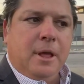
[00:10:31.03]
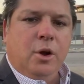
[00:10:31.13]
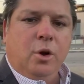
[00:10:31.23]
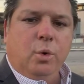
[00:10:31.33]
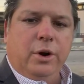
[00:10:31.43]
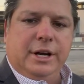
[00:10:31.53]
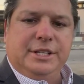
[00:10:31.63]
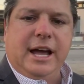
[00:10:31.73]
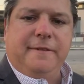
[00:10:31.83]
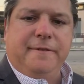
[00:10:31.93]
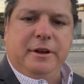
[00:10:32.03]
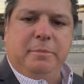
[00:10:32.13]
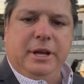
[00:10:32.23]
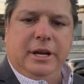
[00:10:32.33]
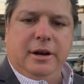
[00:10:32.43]
we're excited for you
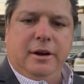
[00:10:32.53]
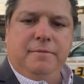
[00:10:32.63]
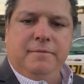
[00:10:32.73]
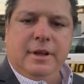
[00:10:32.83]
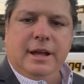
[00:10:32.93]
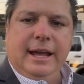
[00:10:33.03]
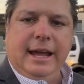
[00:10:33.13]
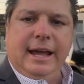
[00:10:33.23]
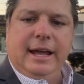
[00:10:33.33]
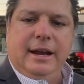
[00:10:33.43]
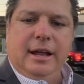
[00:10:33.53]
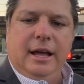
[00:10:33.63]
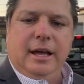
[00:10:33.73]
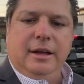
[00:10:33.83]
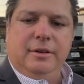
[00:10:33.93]
being here. And
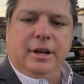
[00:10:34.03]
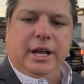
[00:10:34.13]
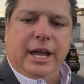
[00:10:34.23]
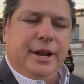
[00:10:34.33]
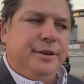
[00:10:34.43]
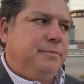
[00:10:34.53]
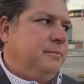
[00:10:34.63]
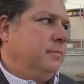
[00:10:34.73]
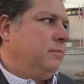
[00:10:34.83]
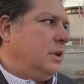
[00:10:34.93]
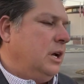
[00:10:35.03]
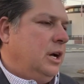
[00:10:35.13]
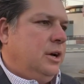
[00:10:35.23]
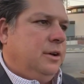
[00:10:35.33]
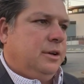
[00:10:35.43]
again,
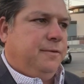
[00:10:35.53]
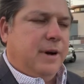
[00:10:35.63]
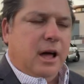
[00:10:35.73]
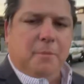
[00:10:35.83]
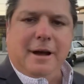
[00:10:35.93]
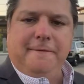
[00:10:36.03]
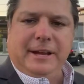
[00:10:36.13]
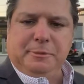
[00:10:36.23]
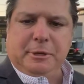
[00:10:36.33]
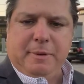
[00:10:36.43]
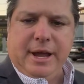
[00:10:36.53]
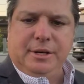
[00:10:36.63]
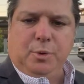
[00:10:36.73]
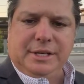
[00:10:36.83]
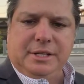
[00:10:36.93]
follow my Facebook
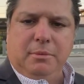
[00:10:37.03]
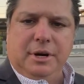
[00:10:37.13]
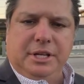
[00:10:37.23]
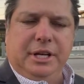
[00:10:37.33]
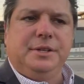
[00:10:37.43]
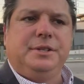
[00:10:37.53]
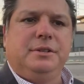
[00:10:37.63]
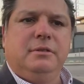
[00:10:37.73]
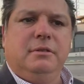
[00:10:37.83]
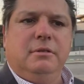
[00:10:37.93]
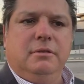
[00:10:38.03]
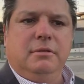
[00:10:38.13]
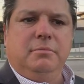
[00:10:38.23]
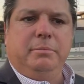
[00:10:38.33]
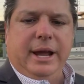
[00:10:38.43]
page, Weston Martinez
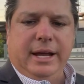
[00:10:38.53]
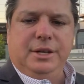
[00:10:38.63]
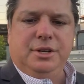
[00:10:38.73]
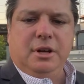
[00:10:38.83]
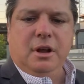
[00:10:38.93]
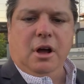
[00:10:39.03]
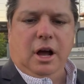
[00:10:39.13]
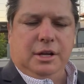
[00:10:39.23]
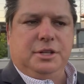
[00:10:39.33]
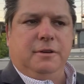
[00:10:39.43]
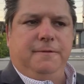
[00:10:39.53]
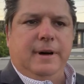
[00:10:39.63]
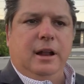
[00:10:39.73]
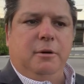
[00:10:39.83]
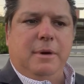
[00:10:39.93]
page. Also
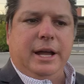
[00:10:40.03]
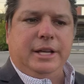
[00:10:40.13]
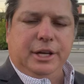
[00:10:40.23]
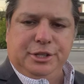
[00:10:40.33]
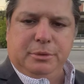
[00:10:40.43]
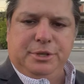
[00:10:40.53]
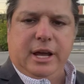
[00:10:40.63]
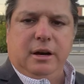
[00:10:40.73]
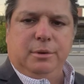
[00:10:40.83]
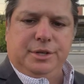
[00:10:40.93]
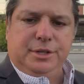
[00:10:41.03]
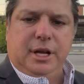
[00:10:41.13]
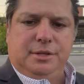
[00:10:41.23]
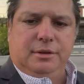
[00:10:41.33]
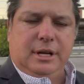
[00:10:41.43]
follow my YouTube channel, which is
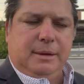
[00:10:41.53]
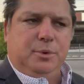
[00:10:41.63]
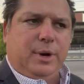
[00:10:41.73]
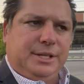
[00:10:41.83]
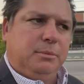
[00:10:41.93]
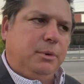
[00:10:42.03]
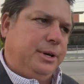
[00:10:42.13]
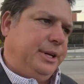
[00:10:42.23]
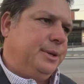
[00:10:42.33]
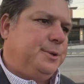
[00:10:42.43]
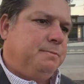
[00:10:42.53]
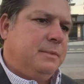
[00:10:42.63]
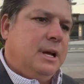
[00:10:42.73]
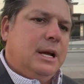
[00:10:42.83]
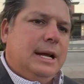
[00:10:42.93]
also named Weston Martinez.
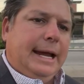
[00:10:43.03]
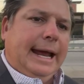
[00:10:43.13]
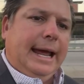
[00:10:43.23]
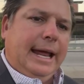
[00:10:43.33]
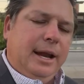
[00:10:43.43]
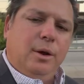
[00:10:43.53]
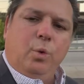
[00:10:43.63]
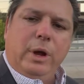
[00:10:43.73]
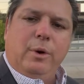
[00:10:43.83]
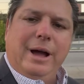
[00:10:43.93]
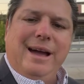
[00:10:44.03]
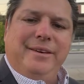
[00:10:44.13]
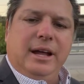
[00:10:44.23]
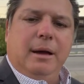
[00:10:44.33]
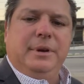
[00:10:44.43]
And we will have
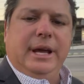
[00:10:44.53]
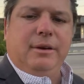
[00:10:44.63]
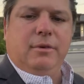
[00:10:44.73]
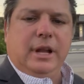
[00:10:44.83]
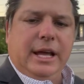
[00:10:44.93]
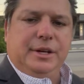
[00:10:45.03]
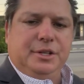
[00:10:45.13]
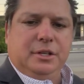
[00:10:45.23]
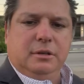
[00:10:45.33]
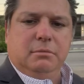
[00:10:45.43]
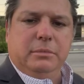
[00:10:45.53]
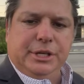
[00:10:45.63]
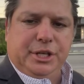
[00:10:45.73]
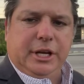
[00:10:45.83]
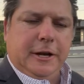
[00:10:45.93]
an update related to
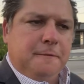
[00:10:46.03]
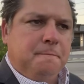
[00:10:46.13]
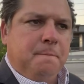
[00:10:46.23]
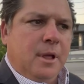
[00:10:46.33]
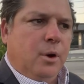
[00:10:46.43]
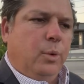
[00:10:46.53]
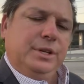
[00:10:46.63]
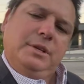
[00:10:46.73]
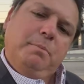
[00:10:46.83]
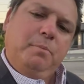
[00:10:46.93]
Michigan with some